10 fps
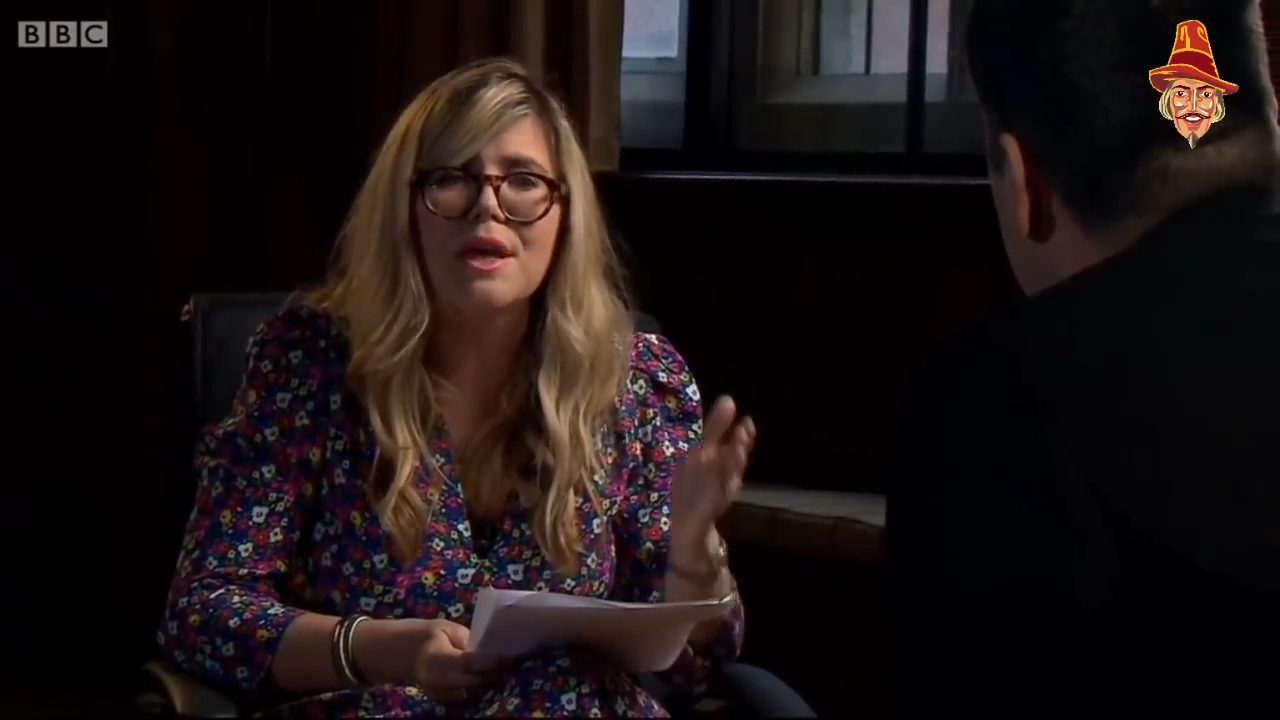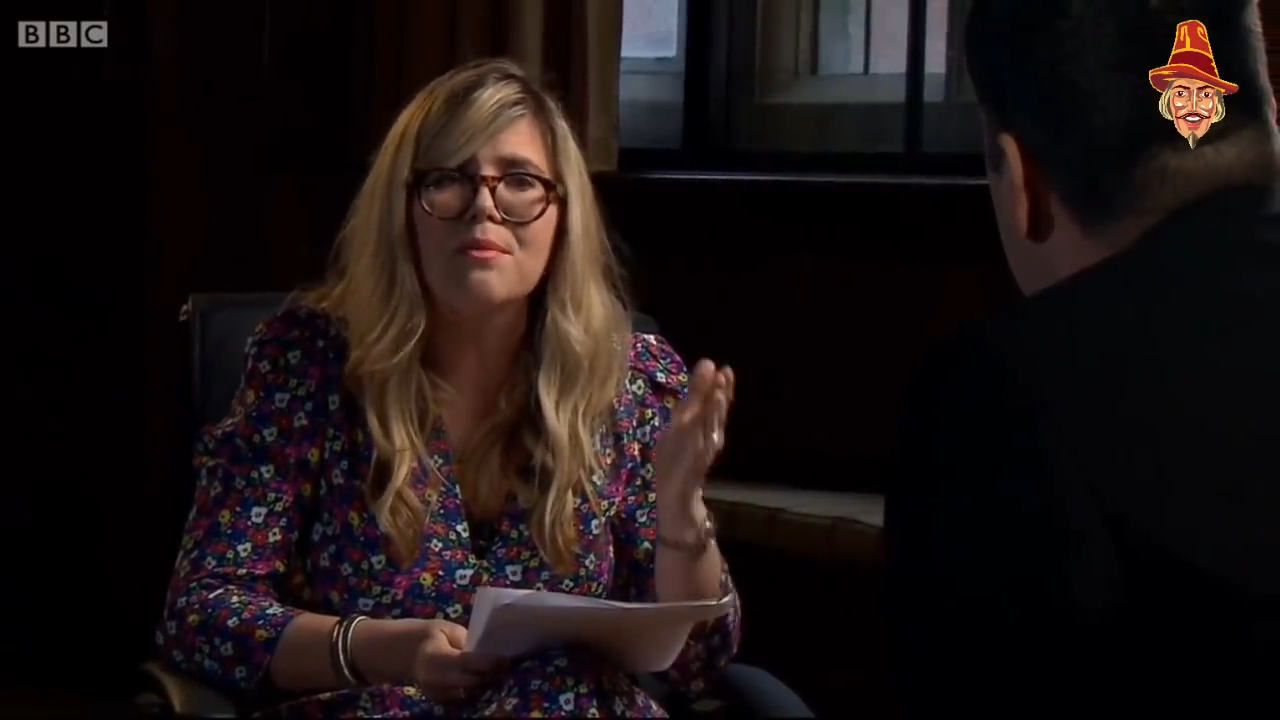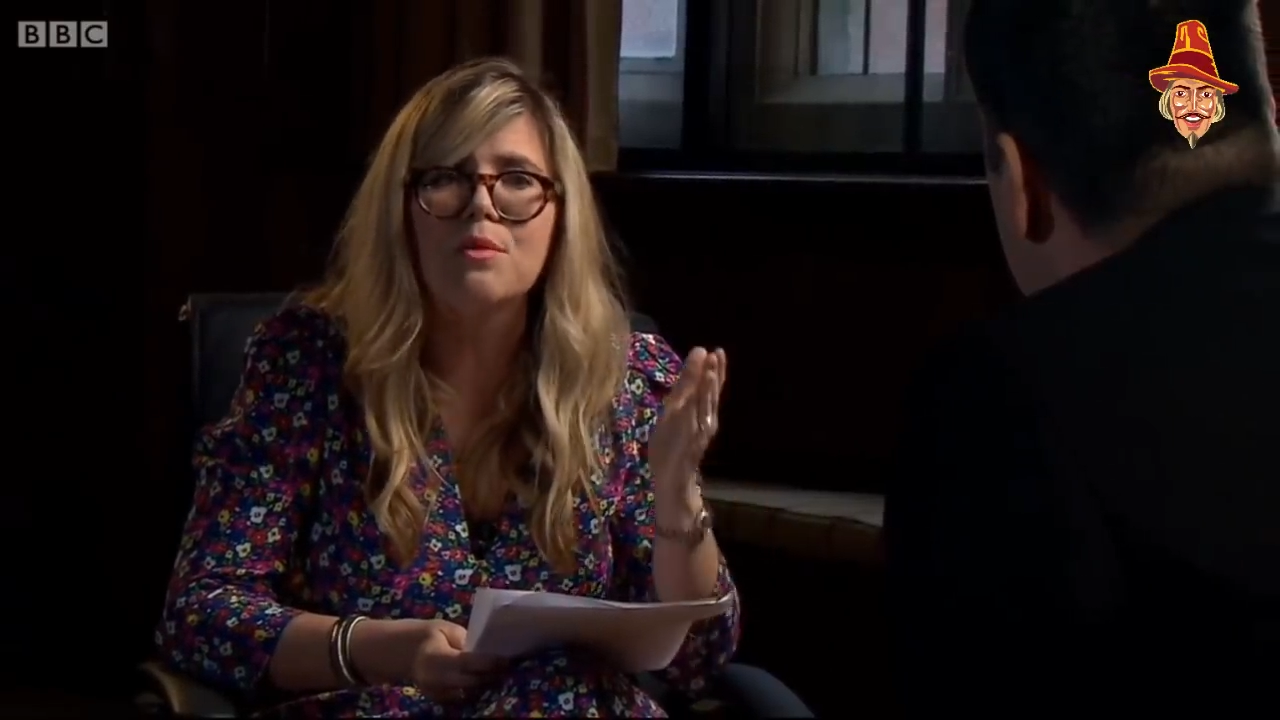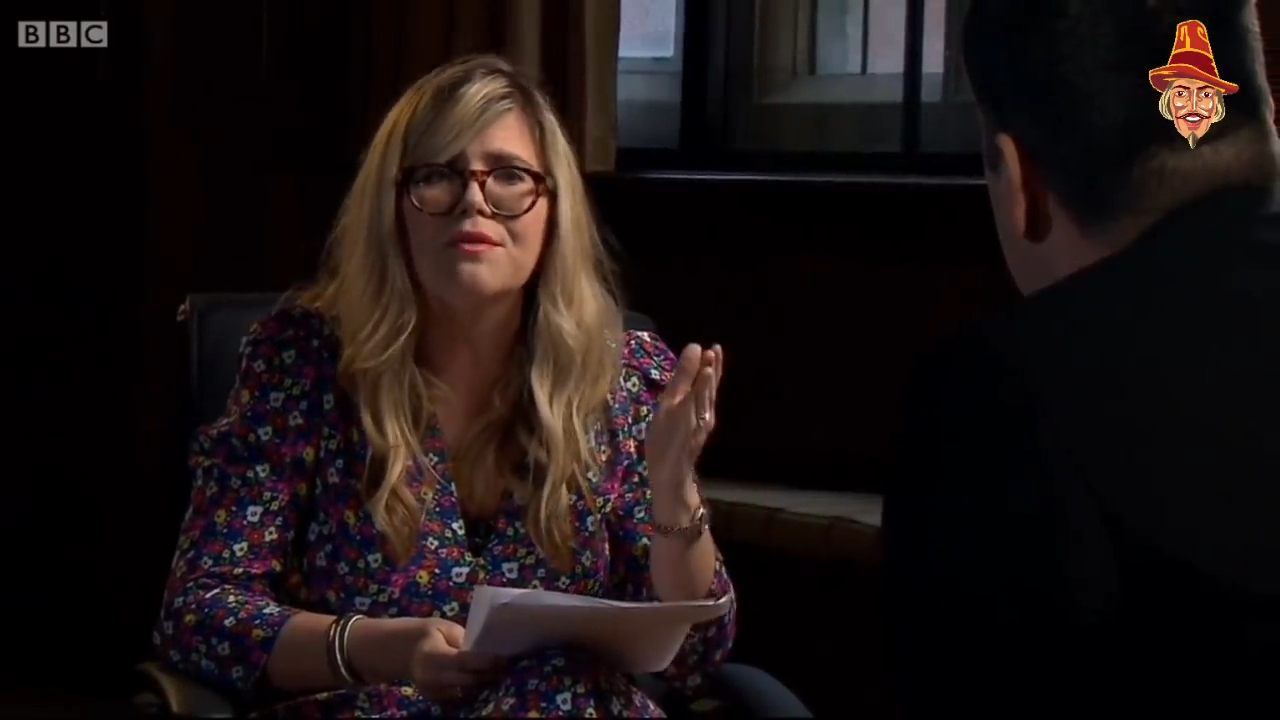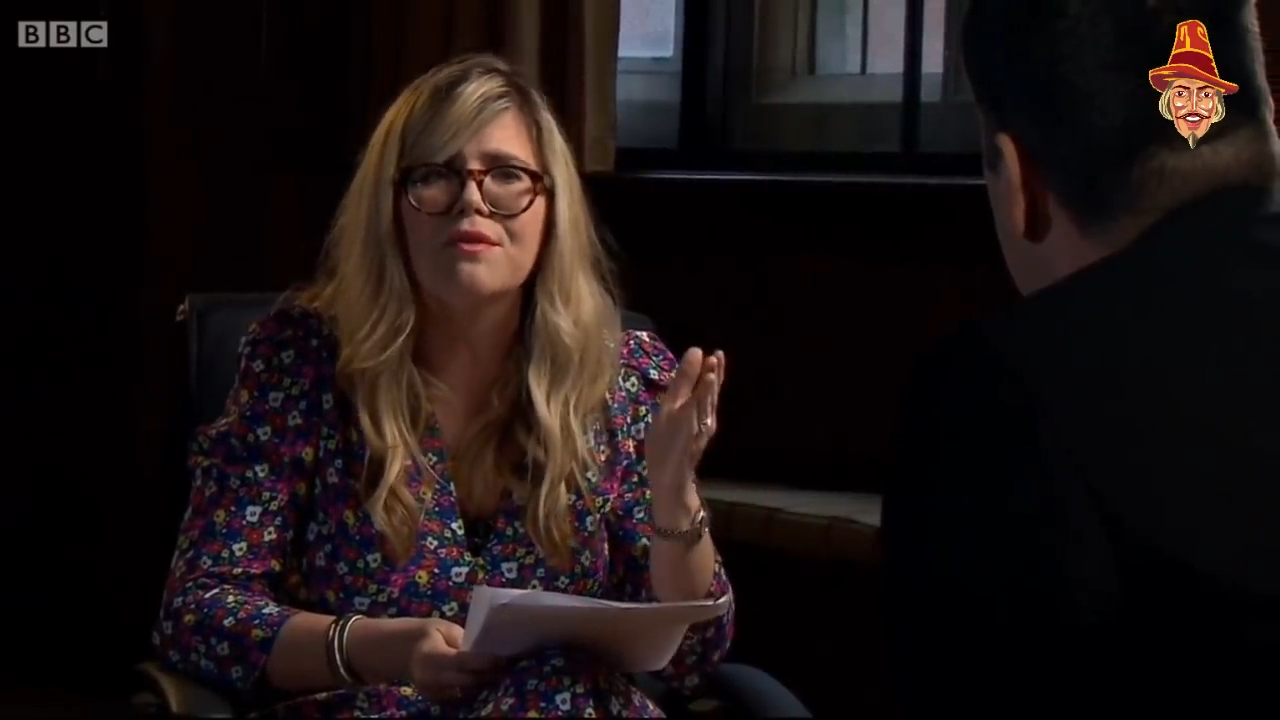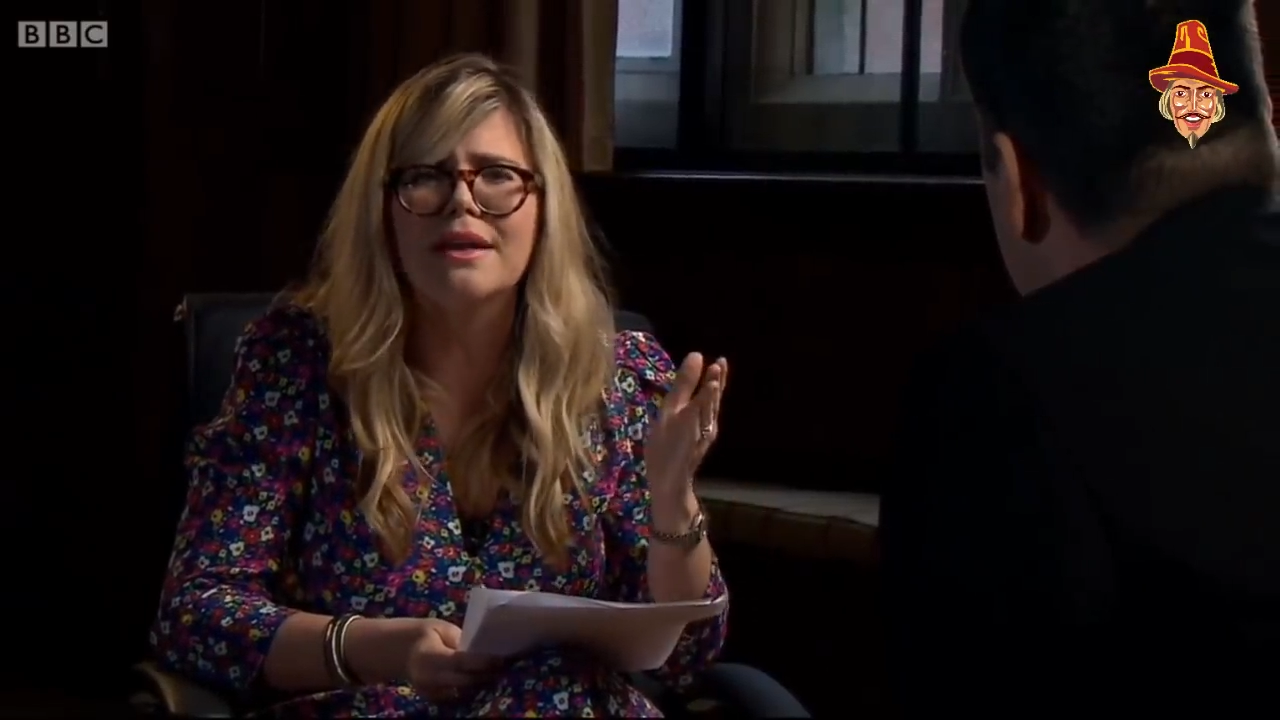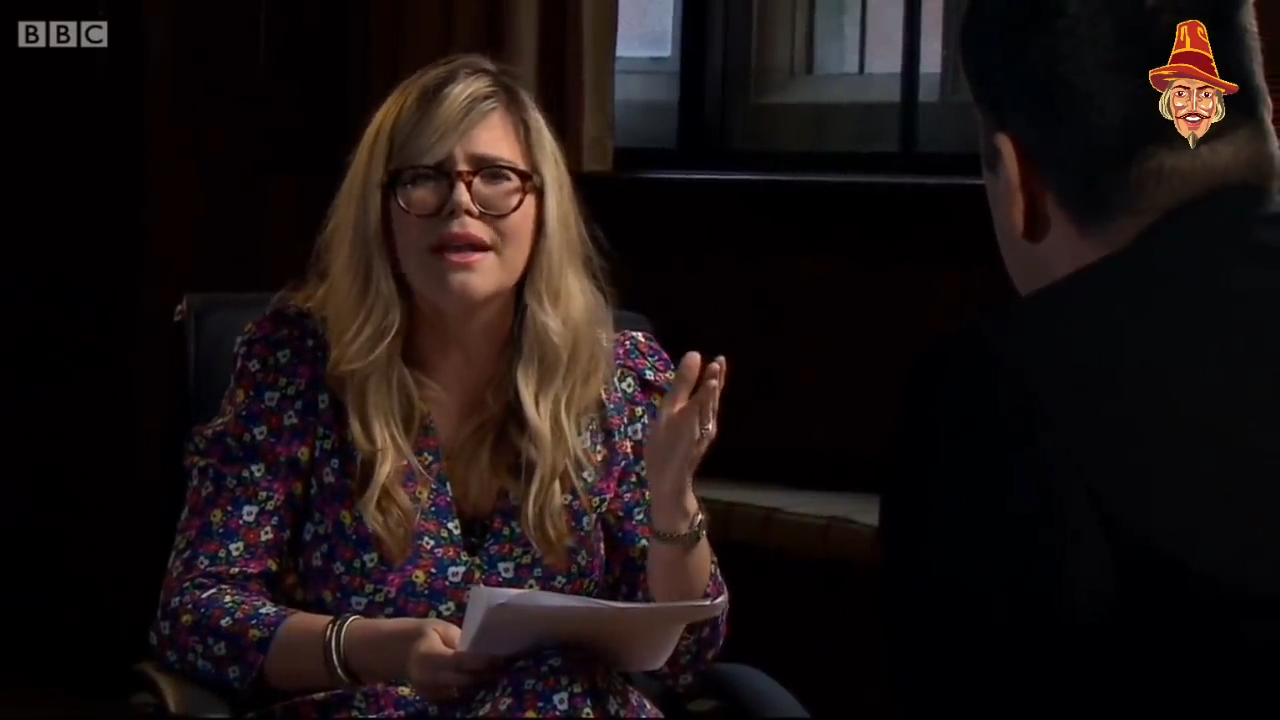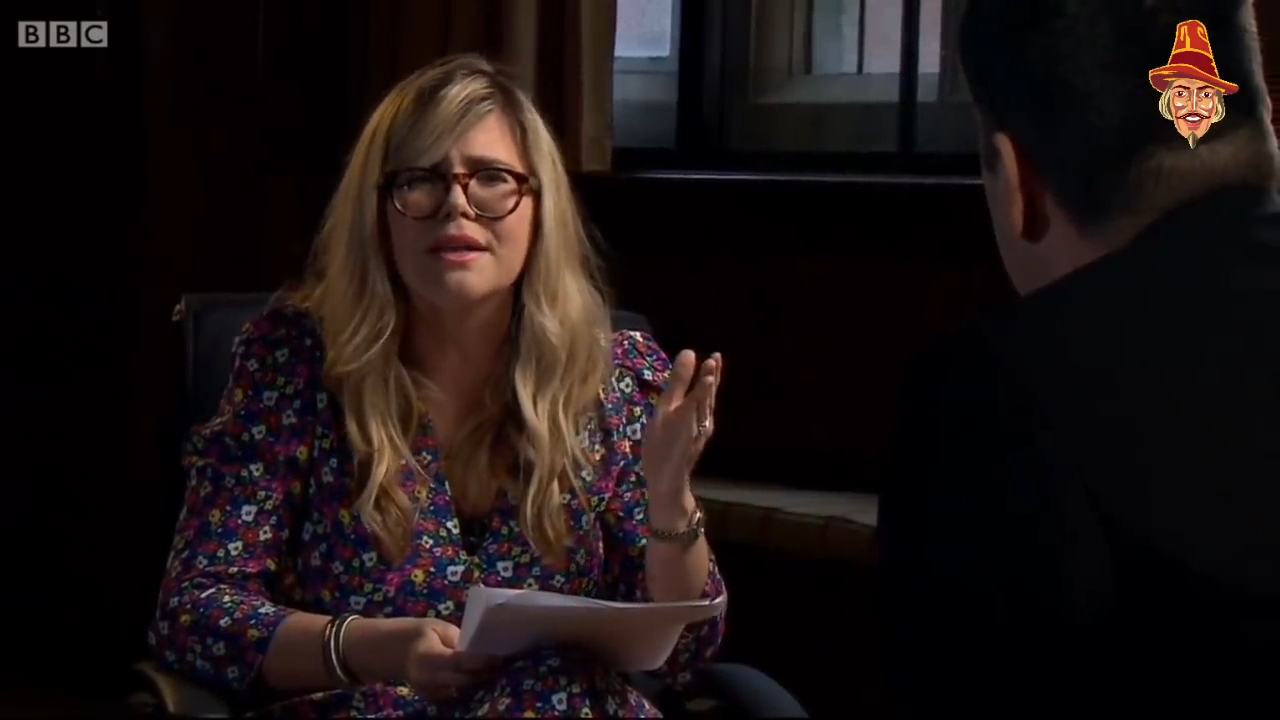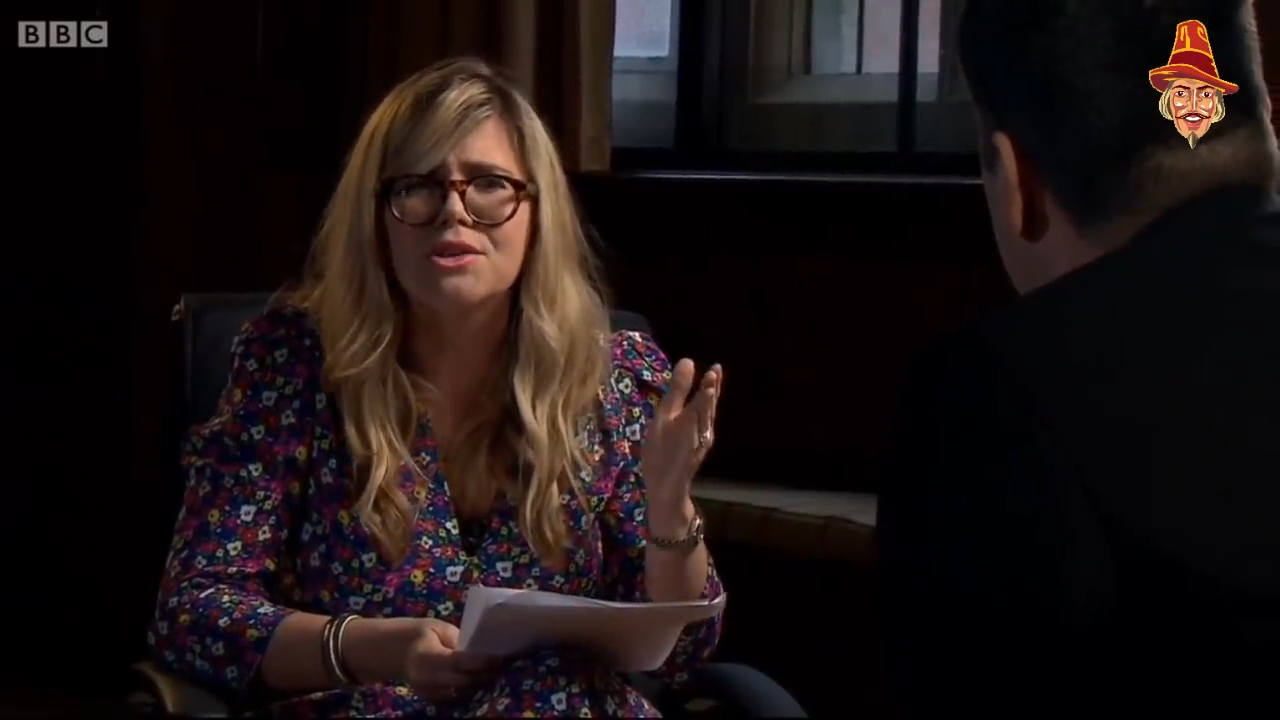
People would find it